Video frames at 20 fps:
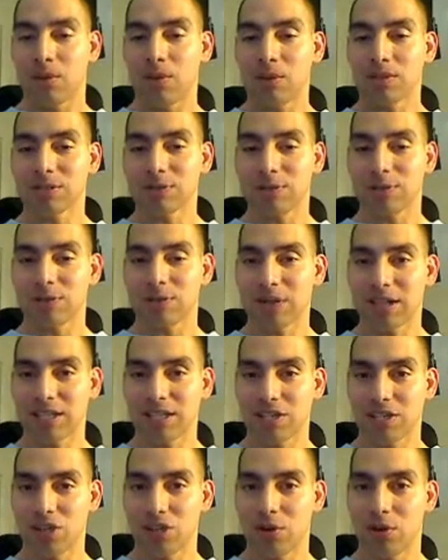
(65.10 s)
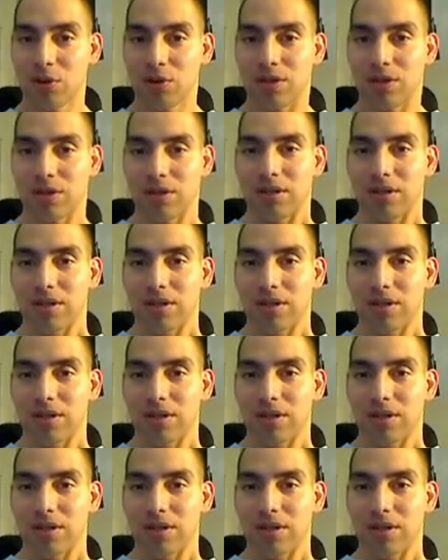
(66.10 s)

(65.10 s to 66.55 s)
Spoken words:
What was the first fight they showed?